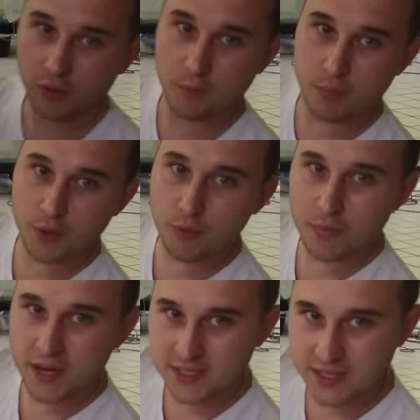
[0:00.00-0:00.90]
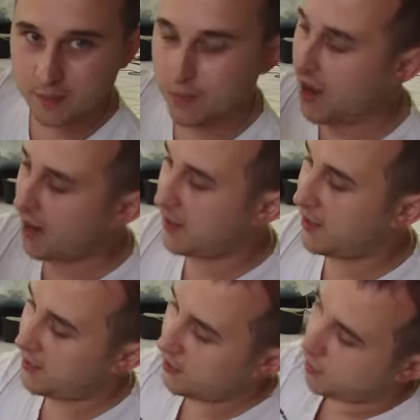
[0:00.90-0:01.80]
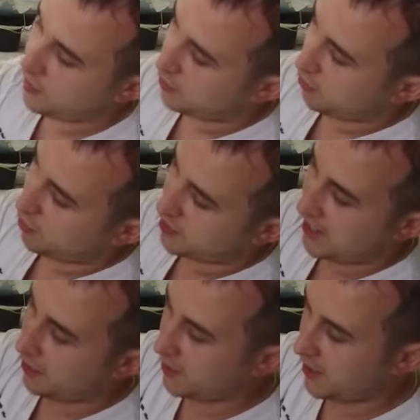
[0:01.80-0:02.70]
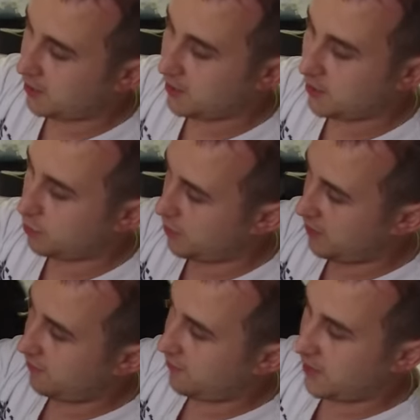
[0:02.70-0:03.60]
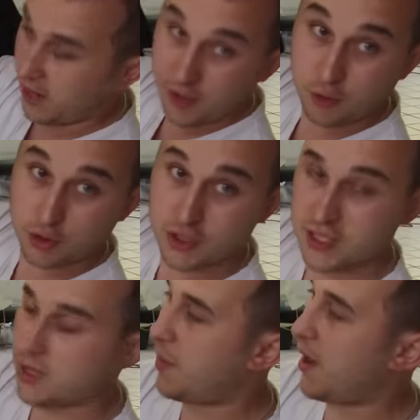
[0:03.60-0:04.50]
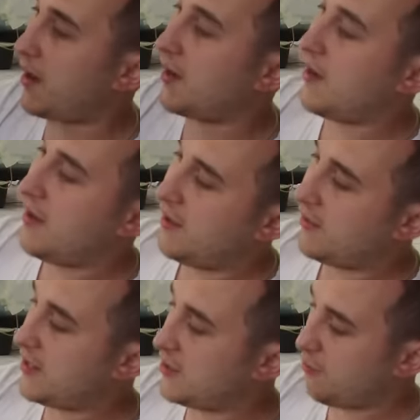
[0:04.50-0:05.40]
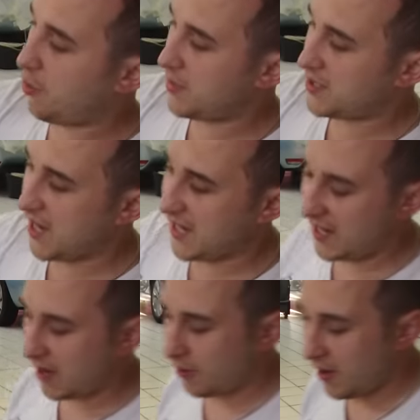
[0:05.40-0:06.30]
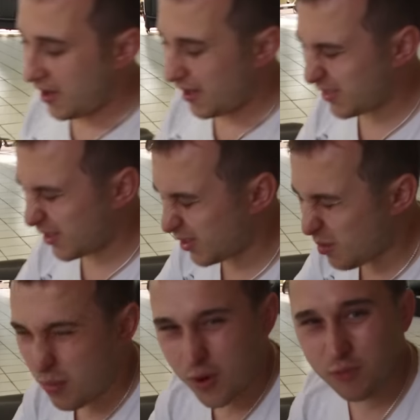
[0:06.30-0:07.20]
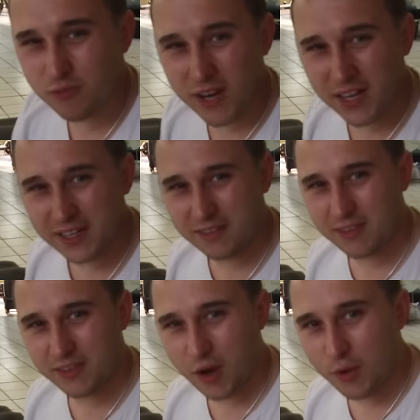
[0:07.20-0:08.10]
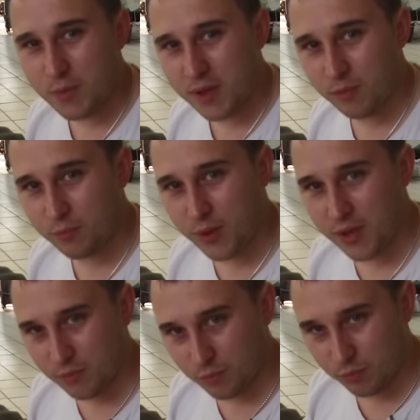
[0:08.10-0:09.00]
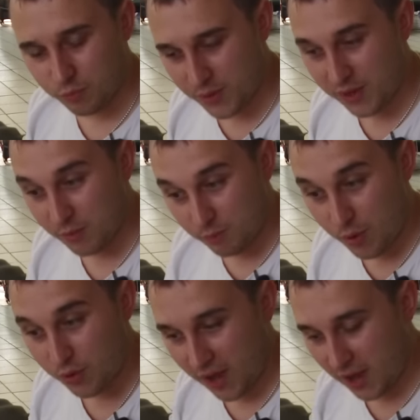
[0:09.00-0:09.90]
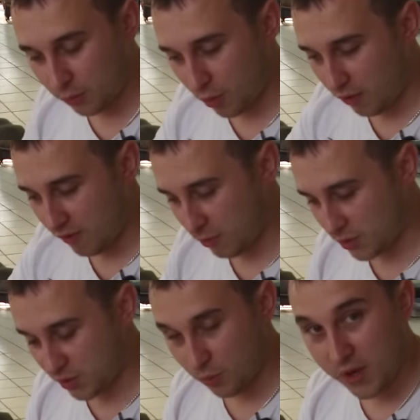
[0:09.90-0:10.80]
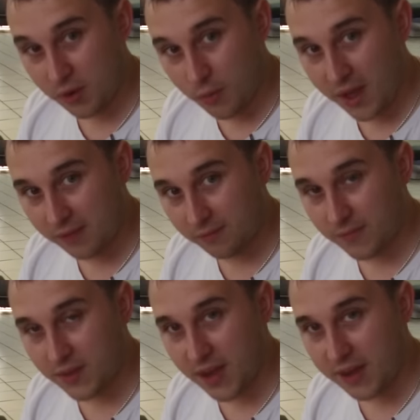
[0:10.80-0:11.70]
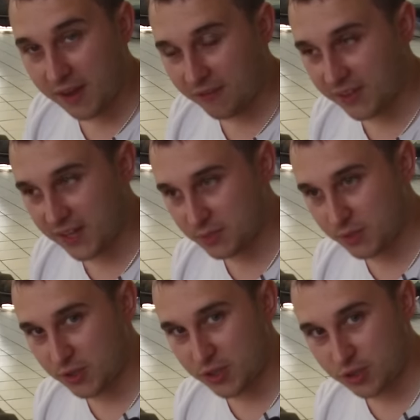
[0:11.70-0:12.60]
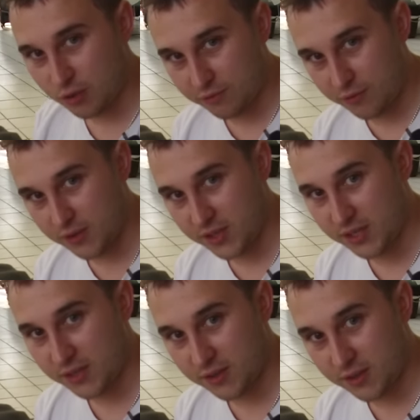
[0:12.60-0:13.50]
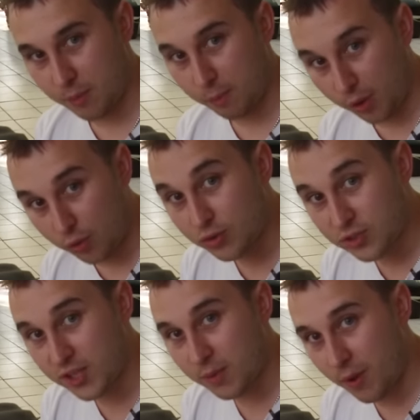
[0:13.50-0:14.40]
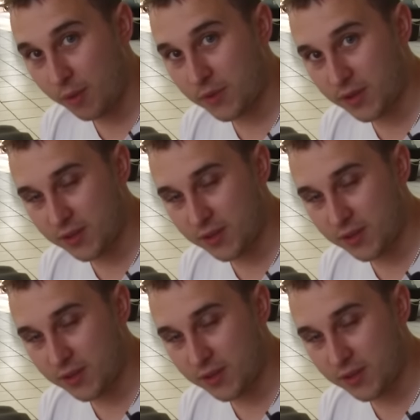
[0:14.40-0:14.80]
the boot bits at the back, which are all sound deadened with cushions at the back. These have all been taken out. The boot, really, the only bit of the boot that had water in was the wheel well. And I think that's because it's come through the plungs at the bottom